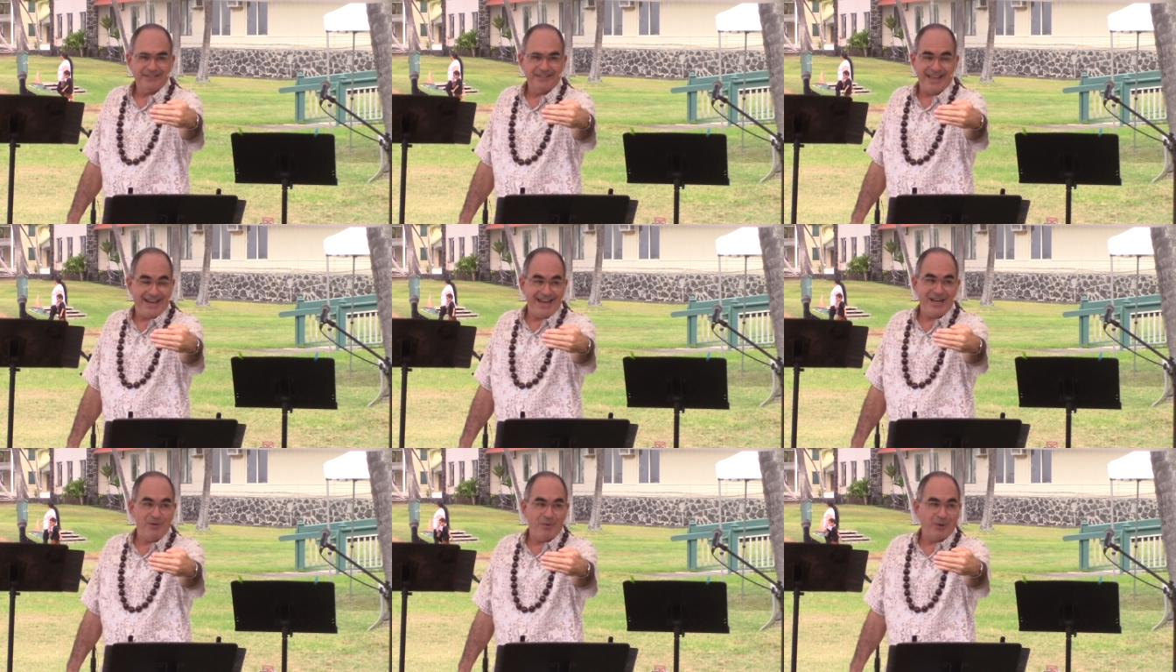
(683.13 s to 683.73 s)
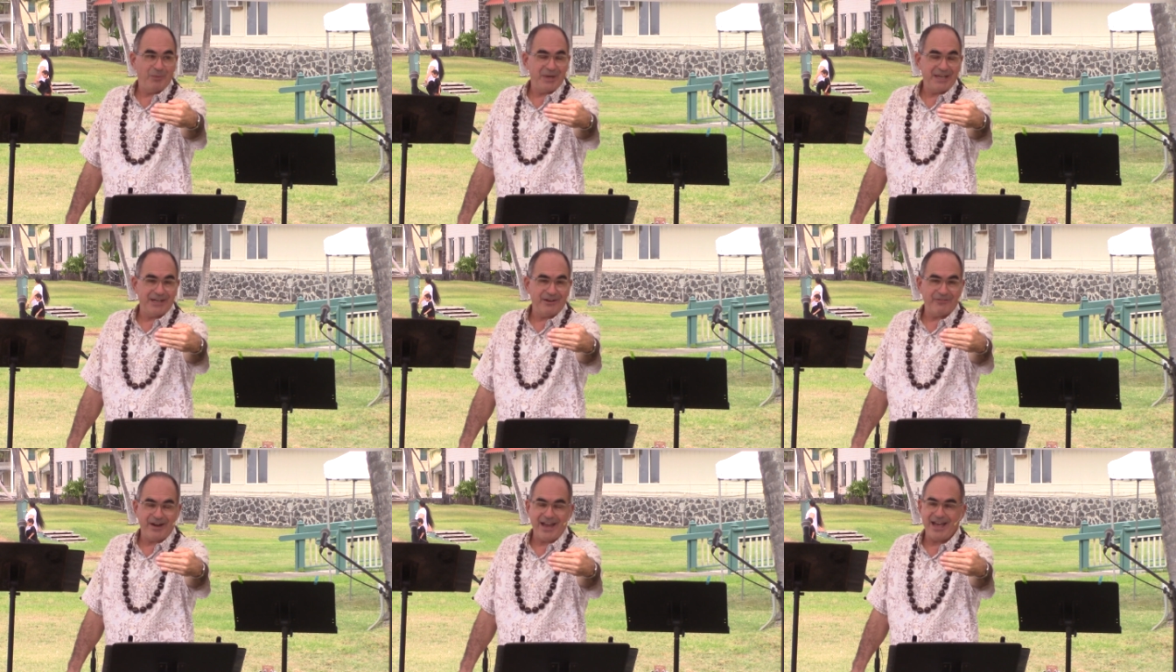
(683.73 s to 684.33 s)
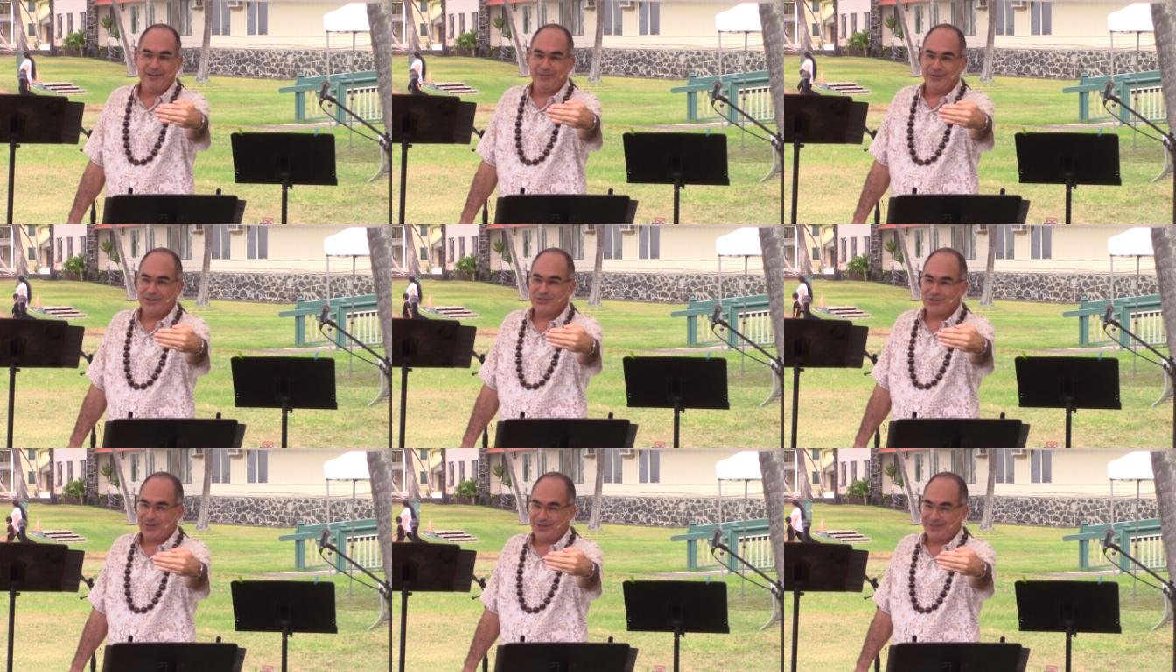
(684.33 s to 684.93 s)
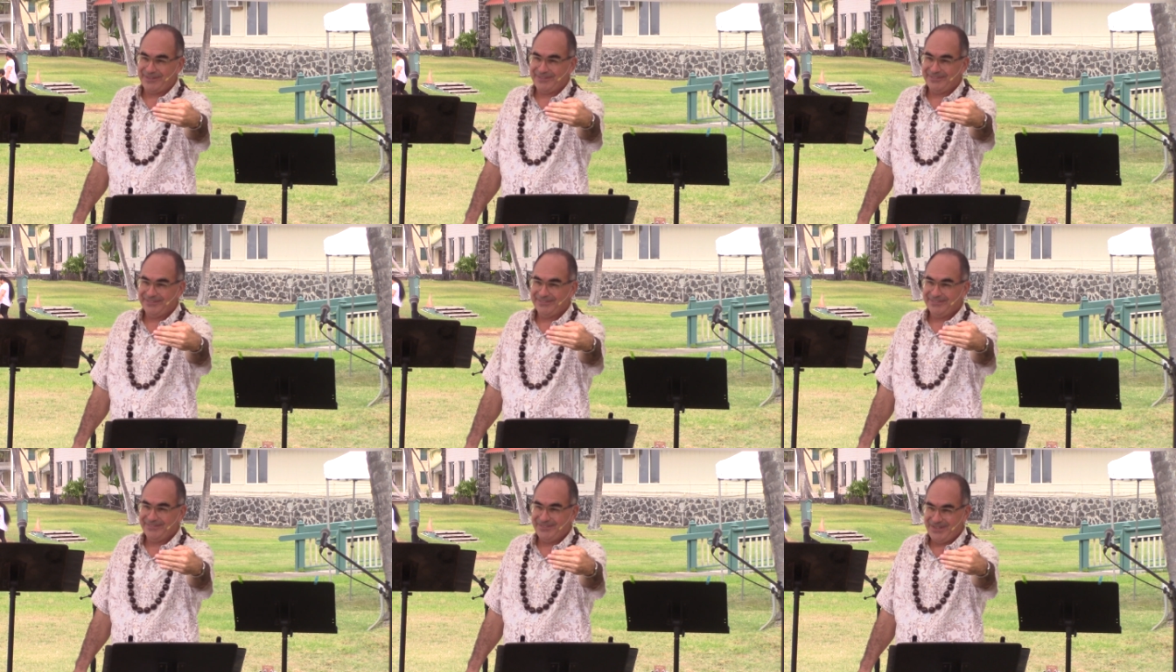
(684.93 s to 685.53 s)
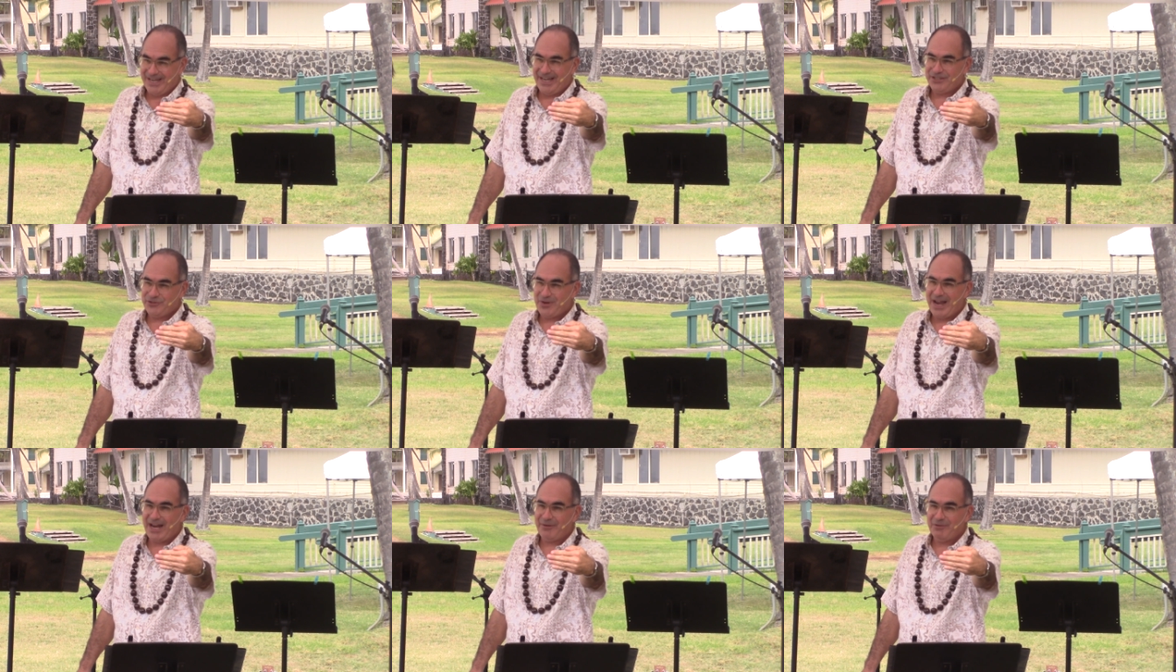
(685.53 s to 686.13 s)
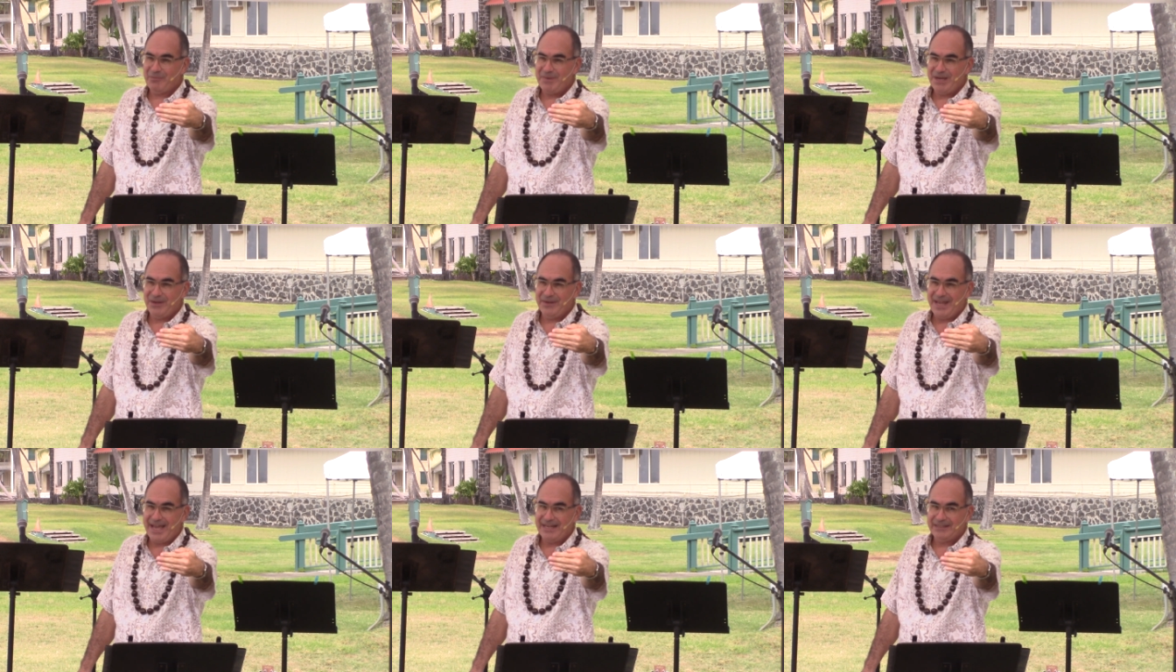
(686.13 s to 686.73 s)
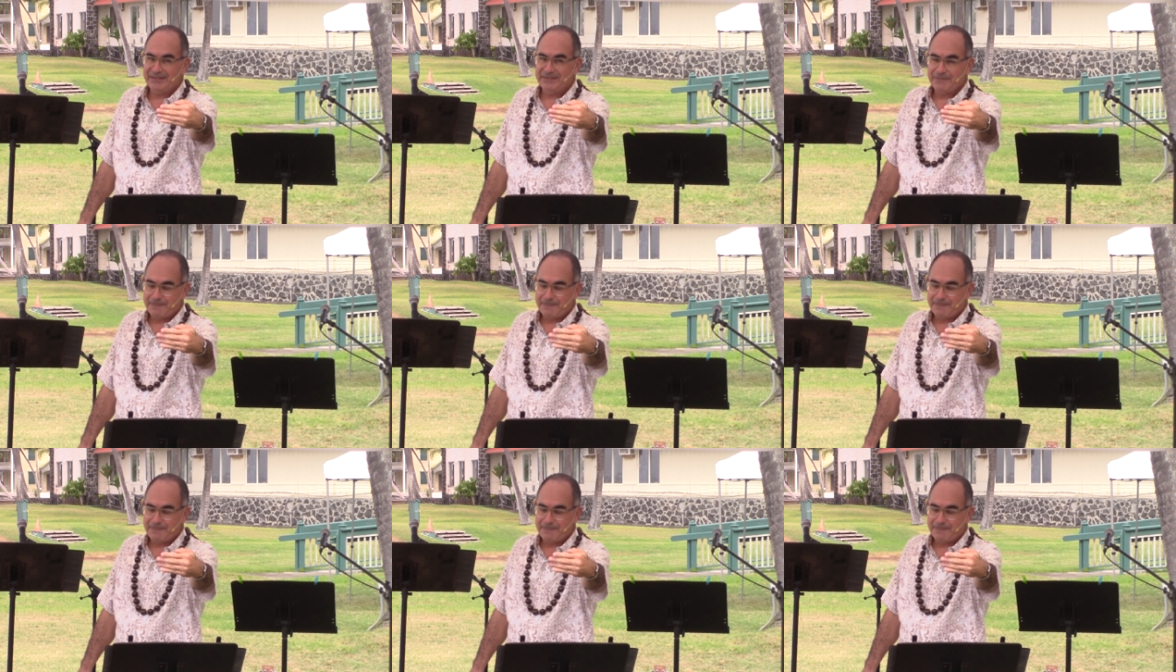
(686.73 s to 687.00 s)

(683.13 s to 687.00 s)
than anyone we could ever have on this earth. You guys tracking with me on that?